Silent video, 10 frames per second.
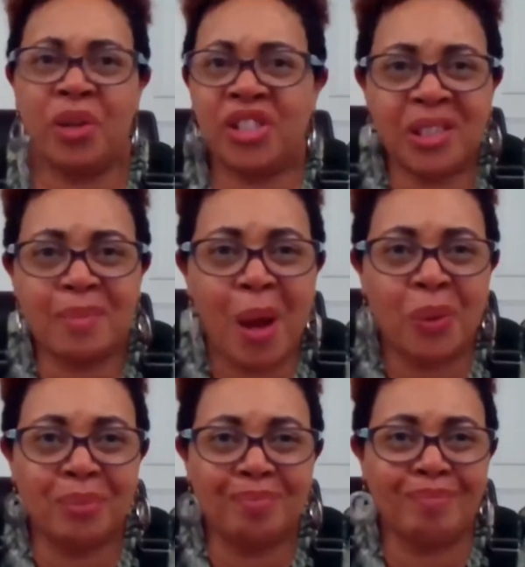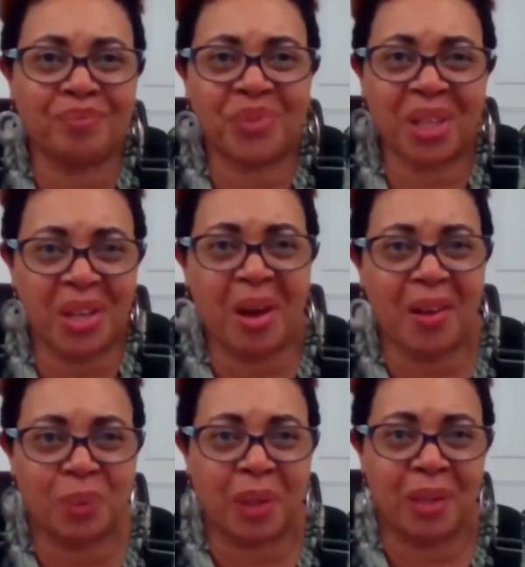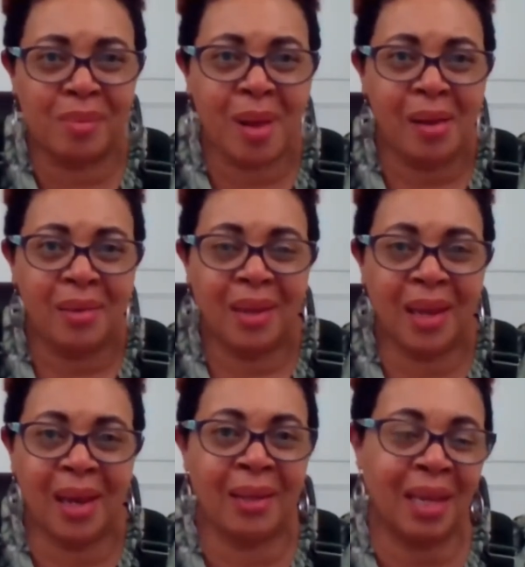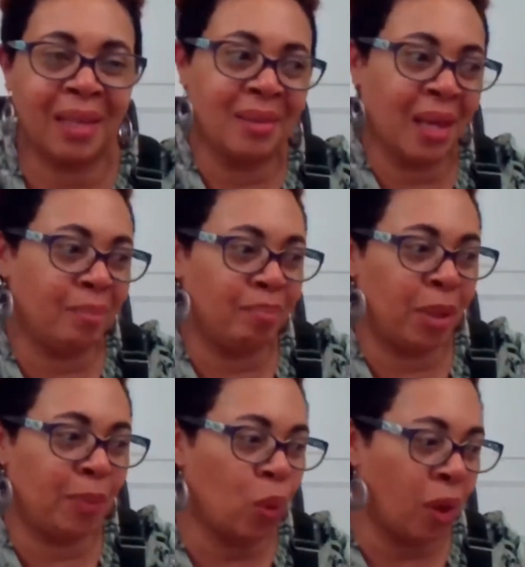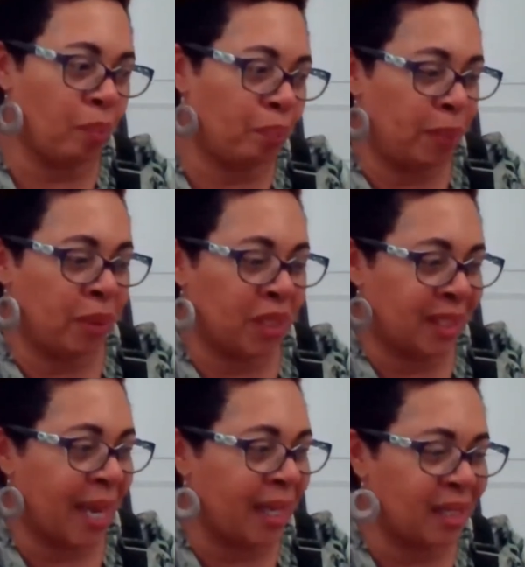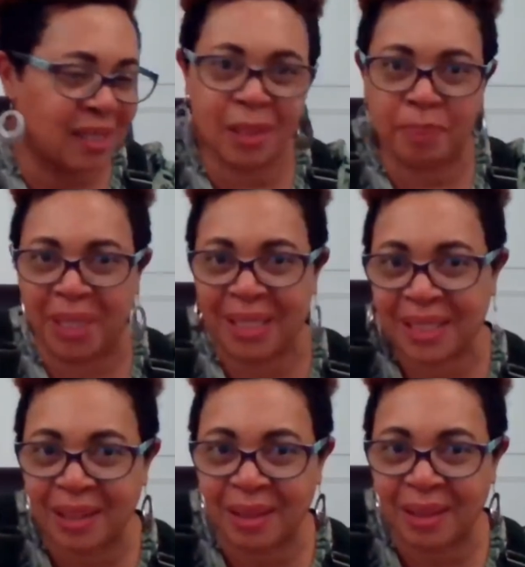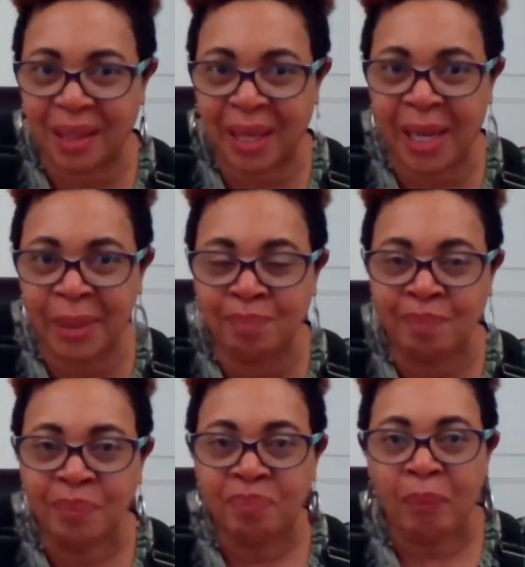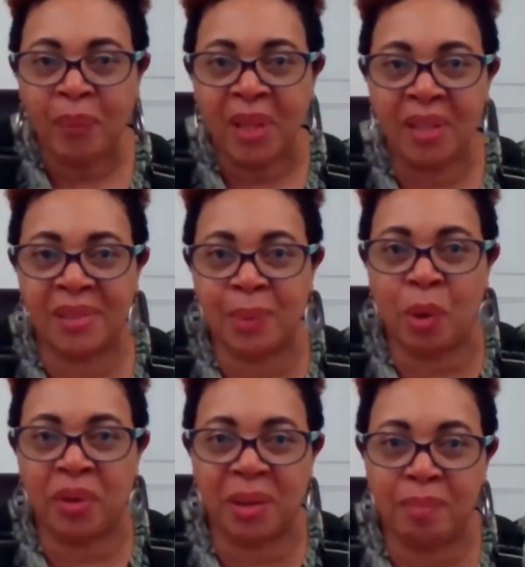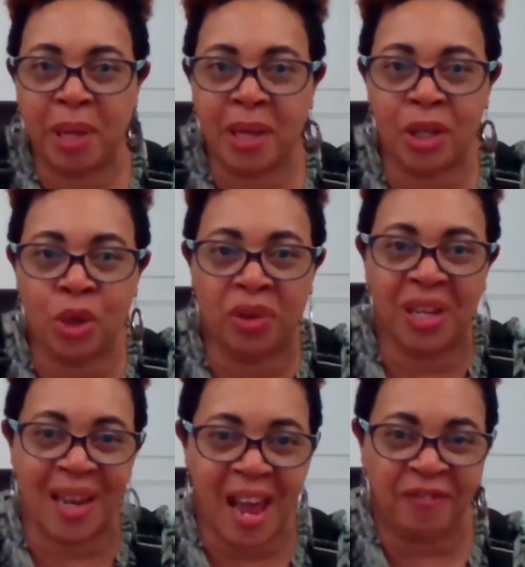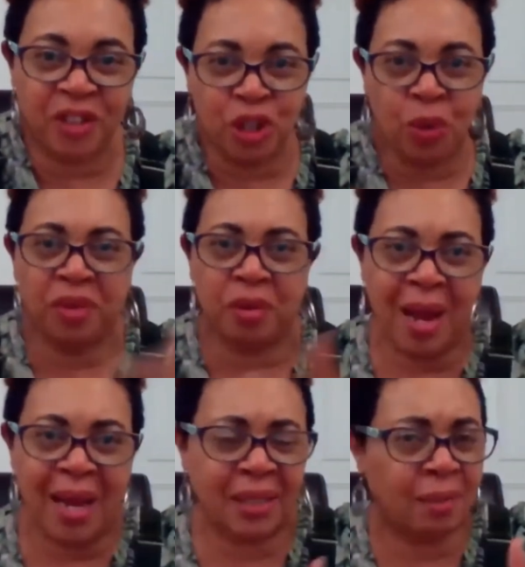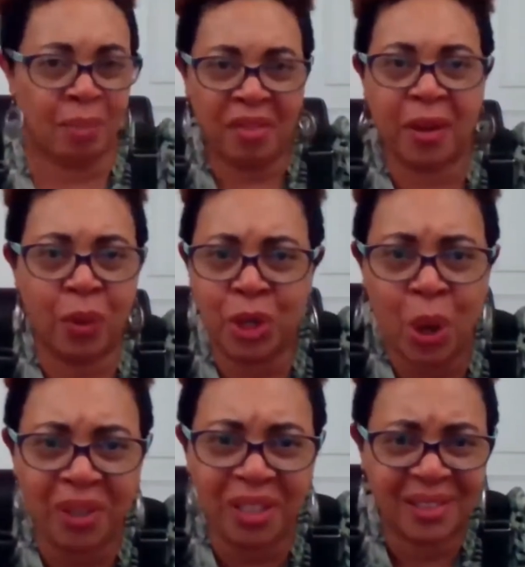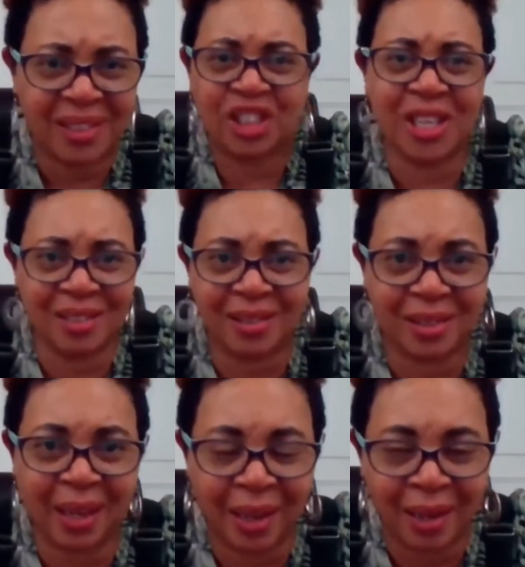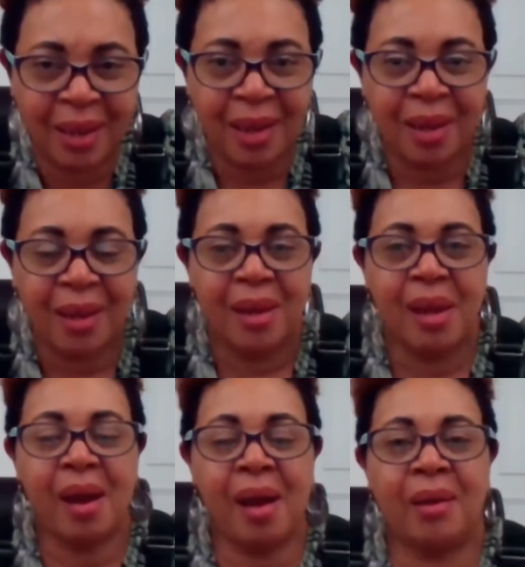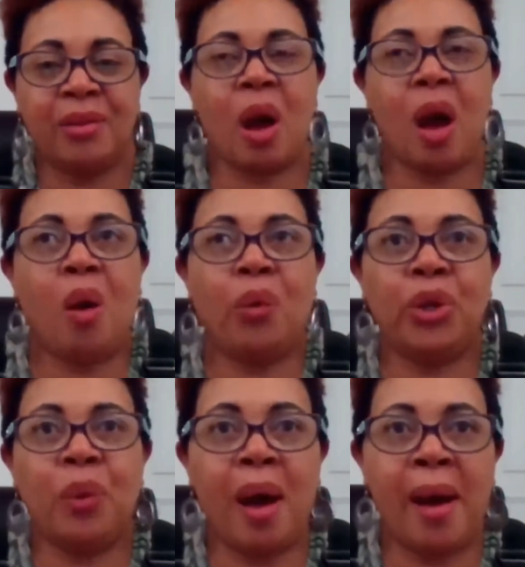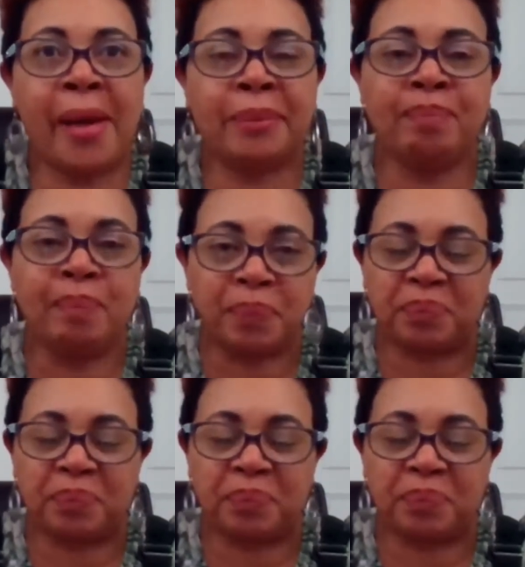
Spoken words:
which is about the gospel. And people are saying this is a political thing. This is about you on the left and you on the right. And I'm thinking, well, no, this is a Jesus thing. And so how do I,